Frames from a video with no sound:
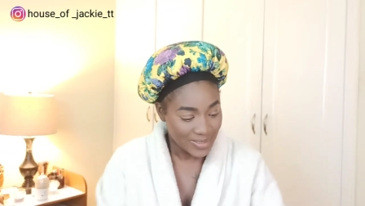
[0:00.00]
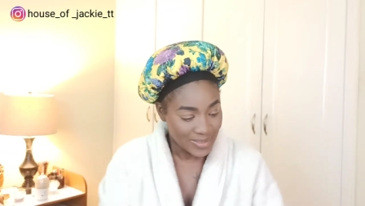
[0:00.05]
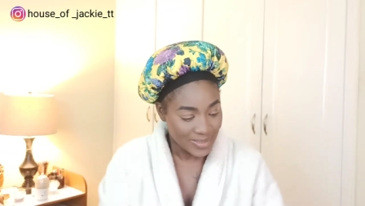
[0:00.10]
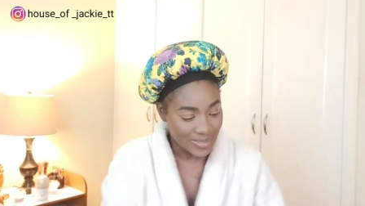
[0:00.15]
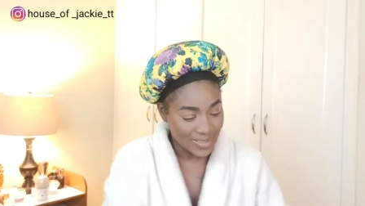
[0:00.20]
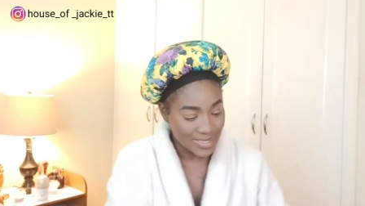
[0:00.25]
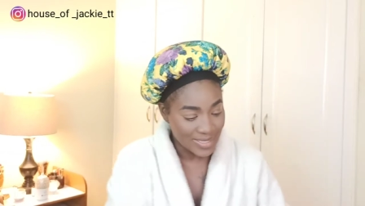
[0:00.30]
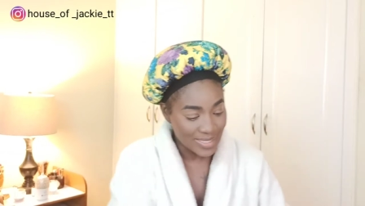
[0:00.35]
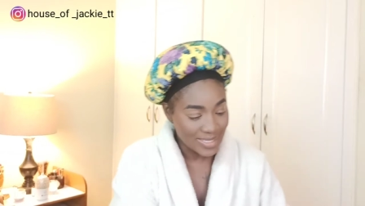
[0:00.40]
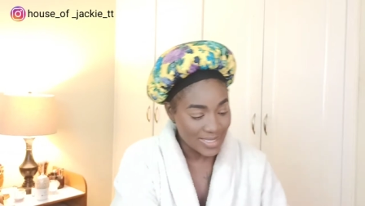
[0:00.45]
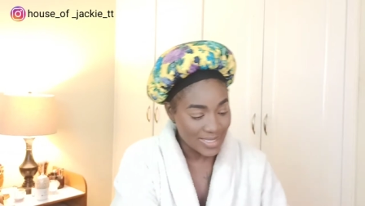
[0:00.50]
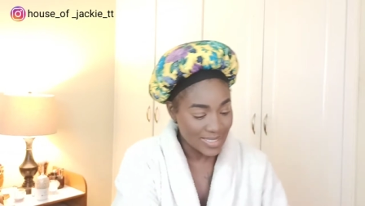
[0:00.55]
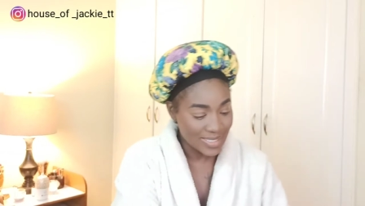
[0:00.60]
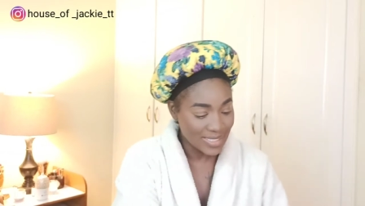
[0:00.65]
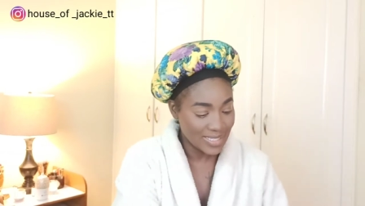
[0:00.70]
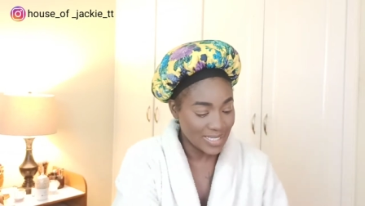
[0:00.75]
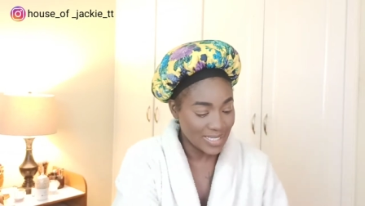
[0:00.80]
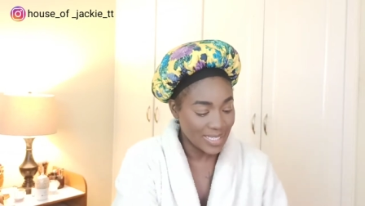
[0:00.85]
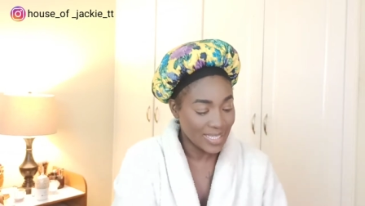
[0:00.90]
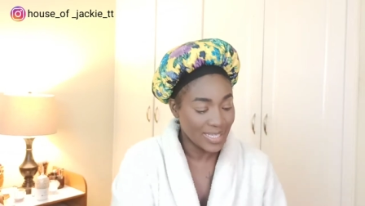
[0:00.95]
So this
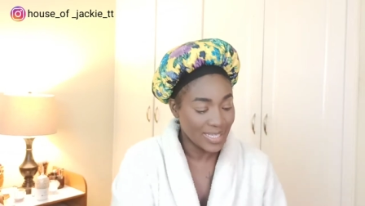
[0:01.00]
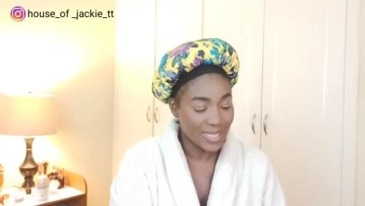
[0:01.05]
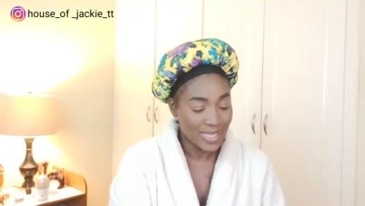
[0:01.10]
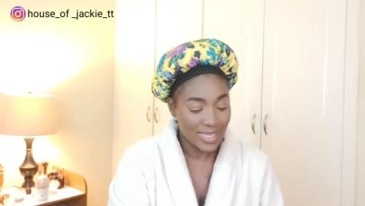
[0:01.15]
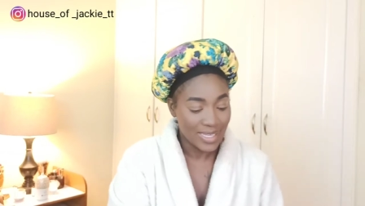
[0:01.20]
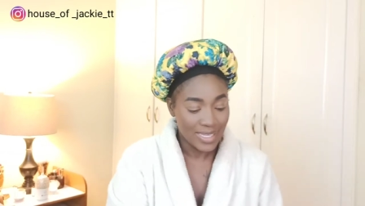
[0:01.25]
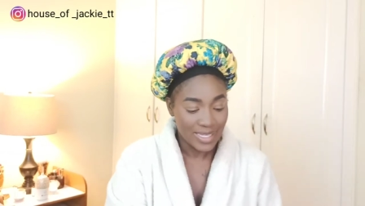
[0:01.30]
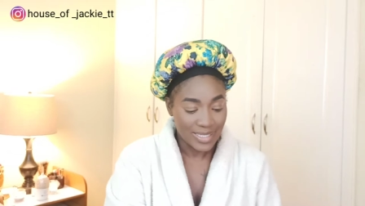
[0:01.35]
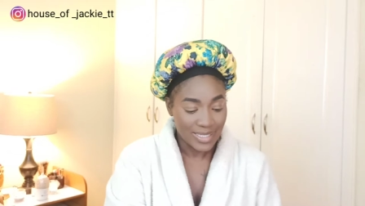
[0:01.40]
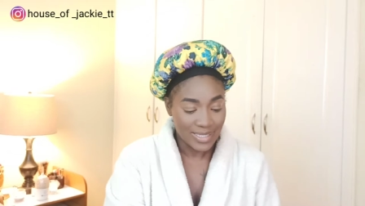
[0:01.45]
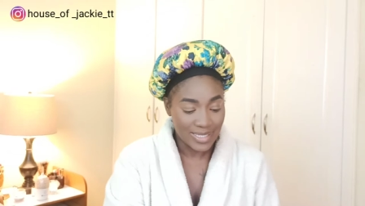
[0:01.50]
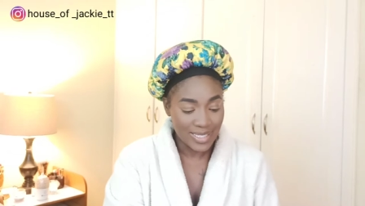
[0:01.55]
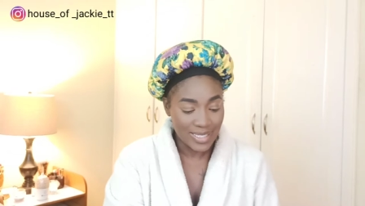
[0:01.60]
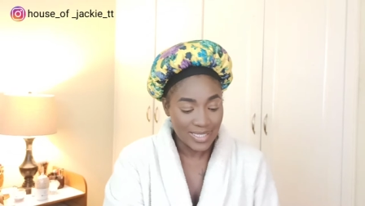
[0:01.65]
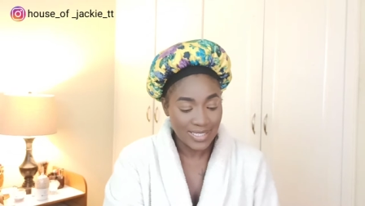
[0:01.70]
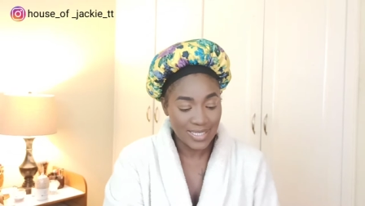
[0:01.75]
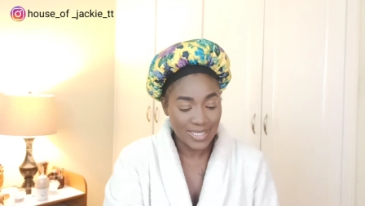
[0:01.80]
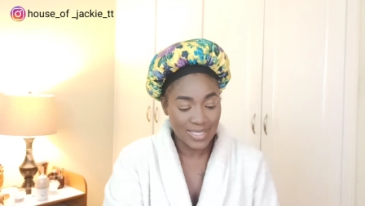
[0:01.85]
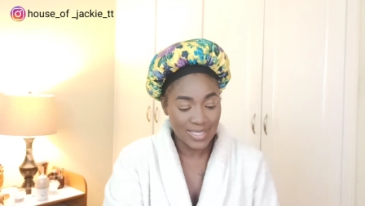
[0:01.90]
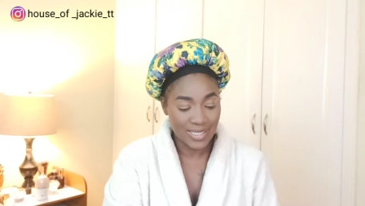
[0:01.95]
is the
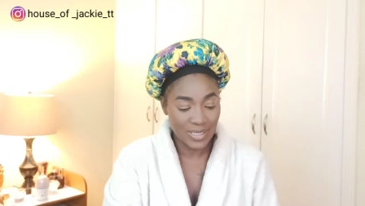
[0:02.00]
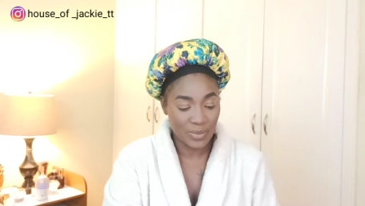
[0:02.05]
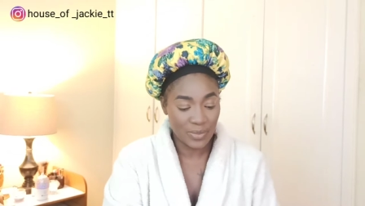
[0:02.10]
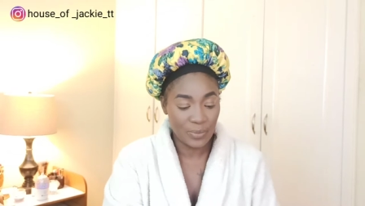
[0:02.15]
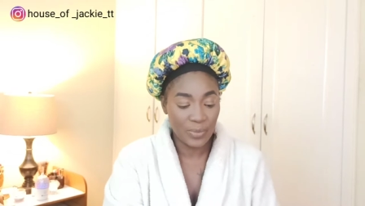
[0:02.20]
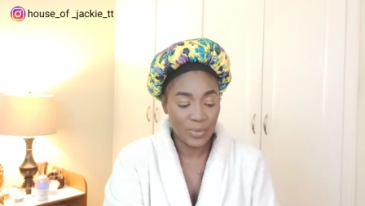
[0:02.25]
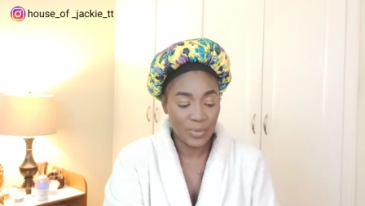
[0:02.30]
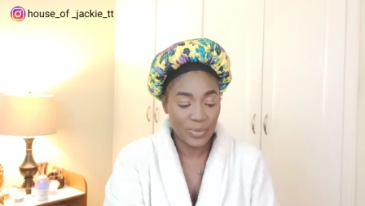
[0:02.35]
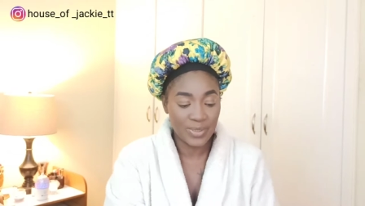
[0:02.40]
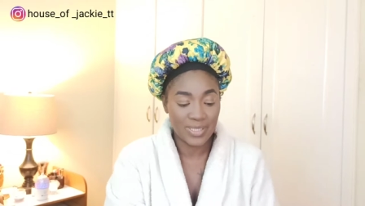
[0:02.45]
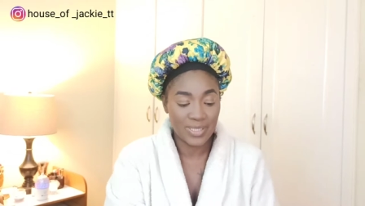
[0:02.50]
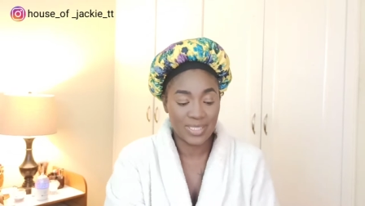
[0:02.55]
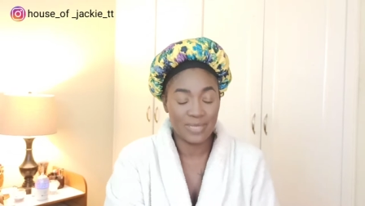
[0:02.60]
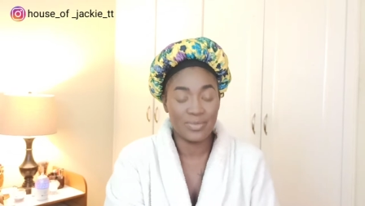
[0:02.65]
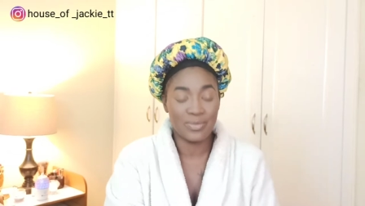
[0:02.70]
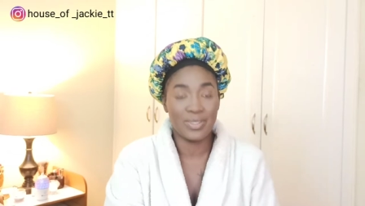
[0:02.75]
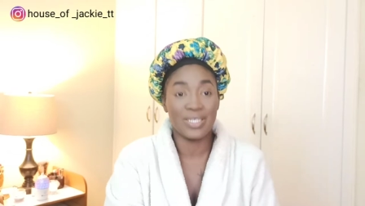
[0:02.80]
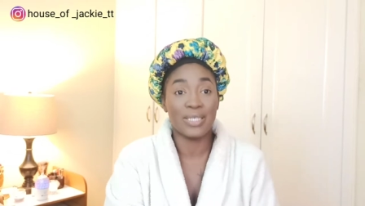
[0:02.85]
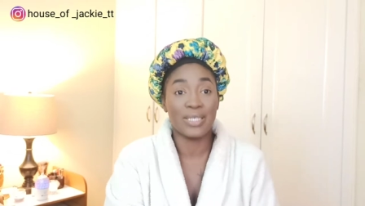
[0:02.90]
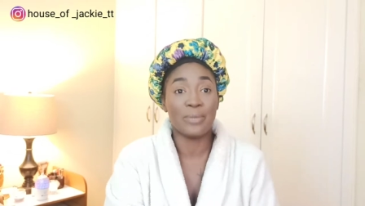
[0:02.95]
this is supposed
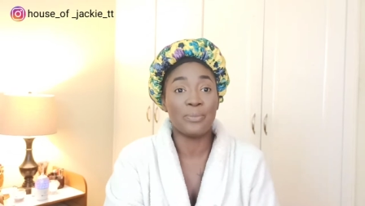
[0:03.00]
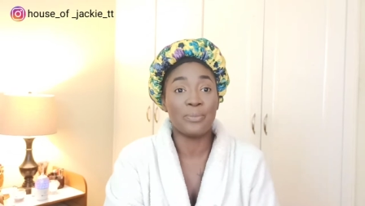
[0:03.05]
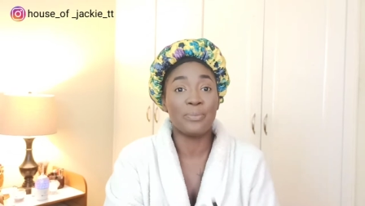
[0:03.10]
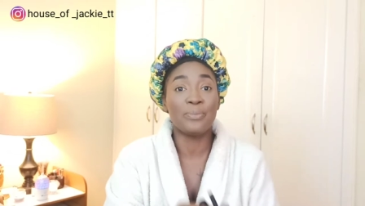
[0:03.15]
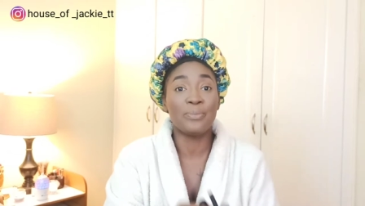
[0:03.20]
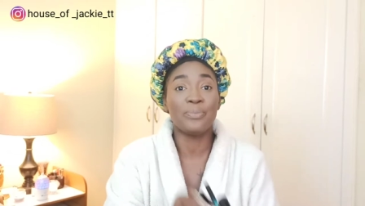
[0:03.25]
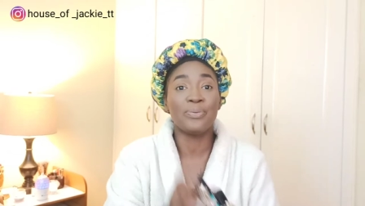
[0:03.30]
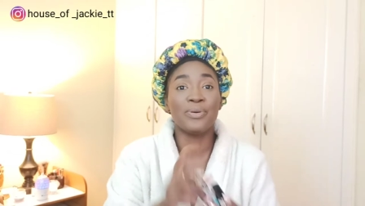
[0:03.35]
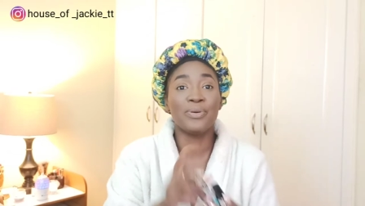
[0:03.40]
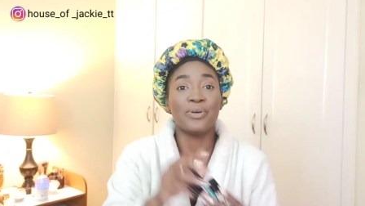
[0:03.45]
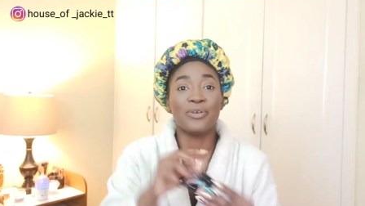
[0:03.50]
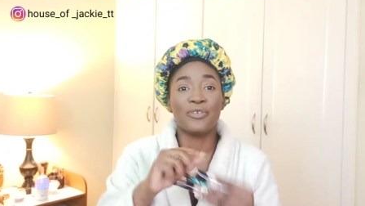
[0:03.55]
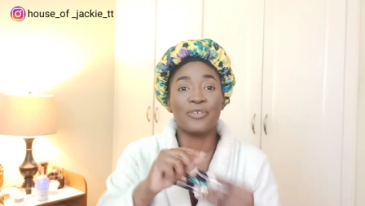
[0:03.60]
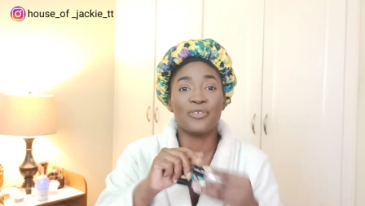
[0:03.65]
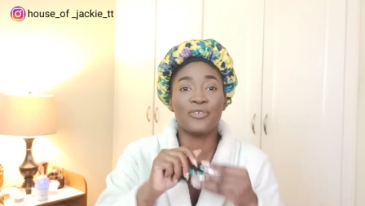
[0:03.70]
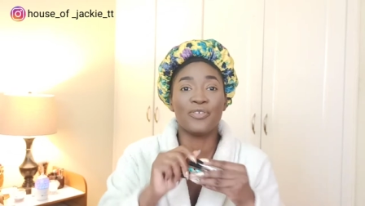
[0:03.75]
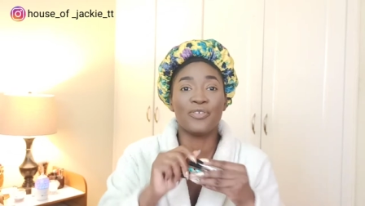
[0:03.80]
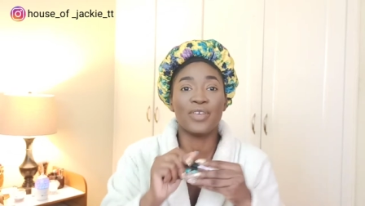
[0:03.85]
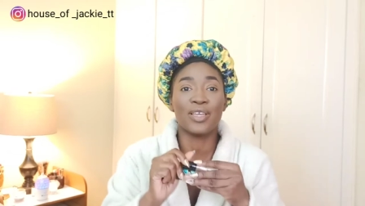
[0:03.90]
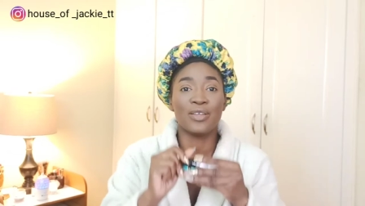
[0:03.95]
to be the
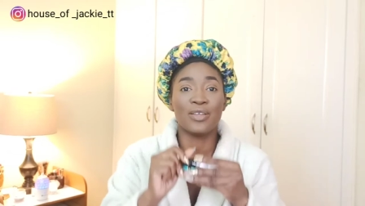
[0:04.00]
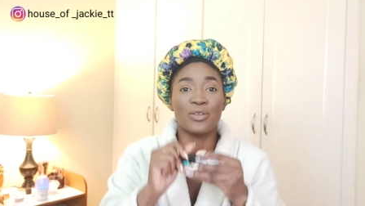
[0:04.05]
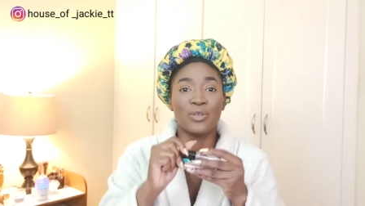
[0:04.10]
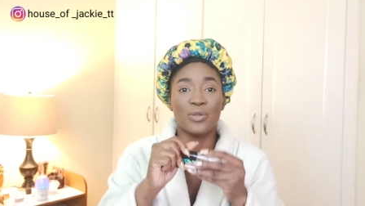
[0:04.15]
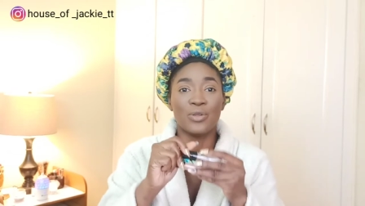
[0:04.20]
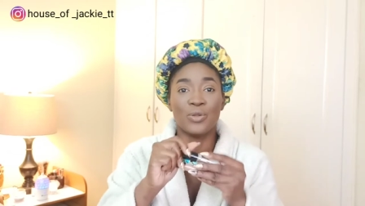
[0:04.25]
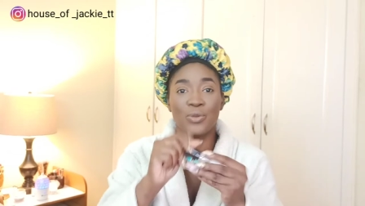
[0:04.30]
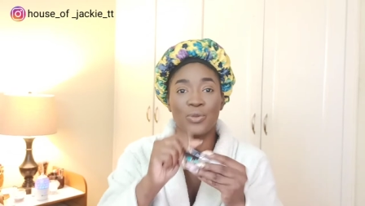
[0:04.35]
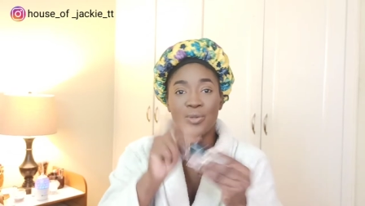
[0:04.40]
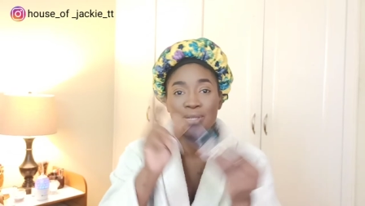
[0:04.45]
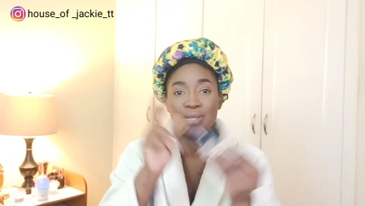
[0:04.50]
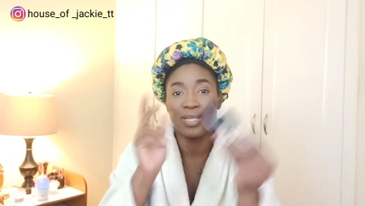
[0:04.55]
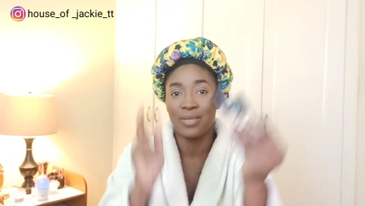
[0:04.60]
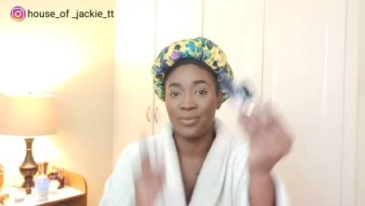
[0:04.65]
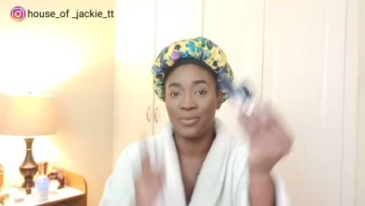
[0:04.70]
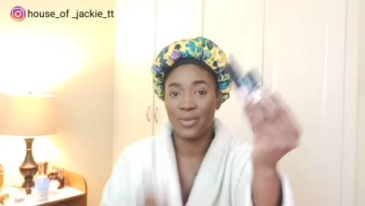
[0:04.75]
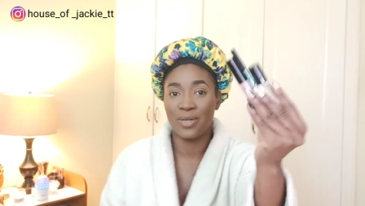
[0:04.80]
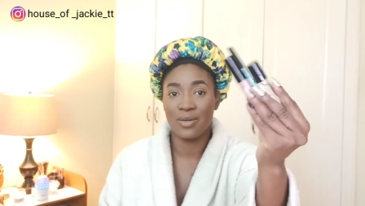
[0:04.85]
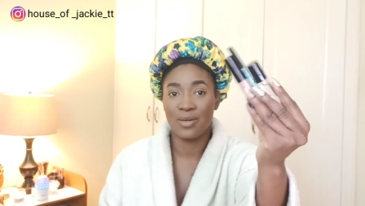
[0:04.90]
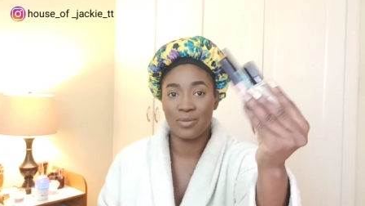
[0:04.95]
perfect nude
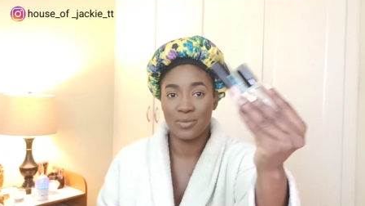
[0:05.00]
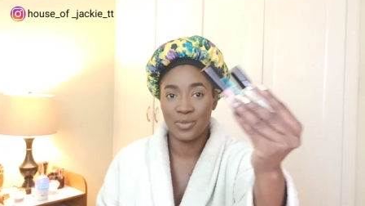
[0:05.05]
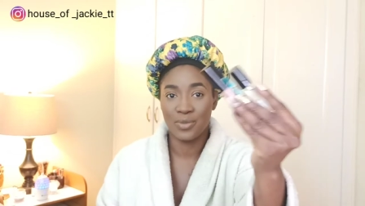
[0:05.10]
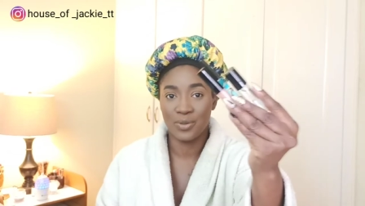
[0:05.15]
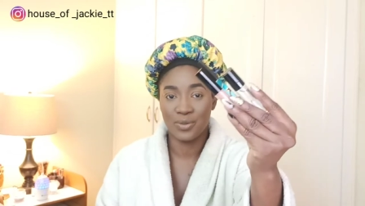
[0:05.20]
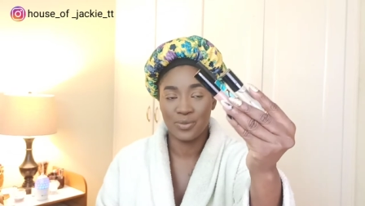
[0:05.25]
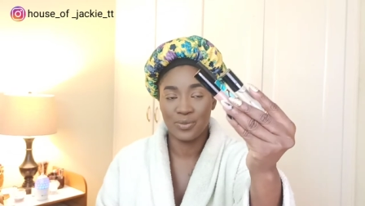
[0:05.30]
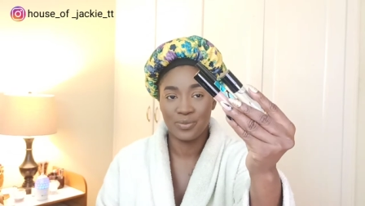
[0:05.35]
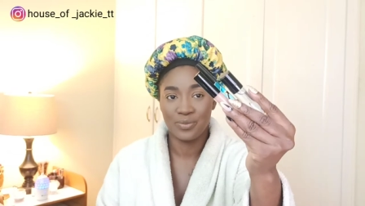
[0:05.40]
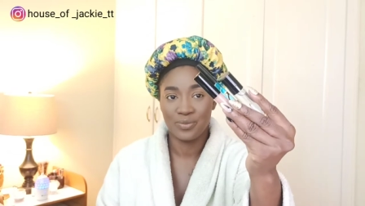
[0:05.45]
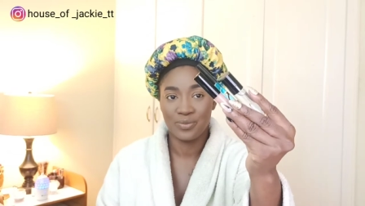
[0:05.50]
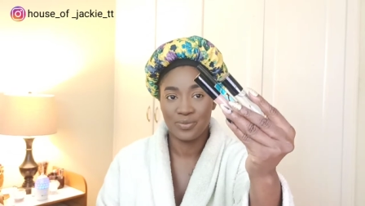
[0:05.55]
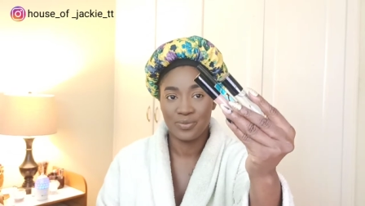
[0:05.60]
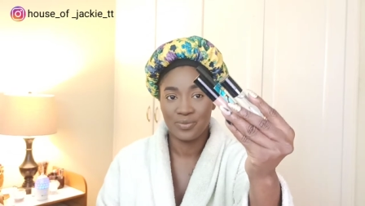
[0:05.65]
lip combo.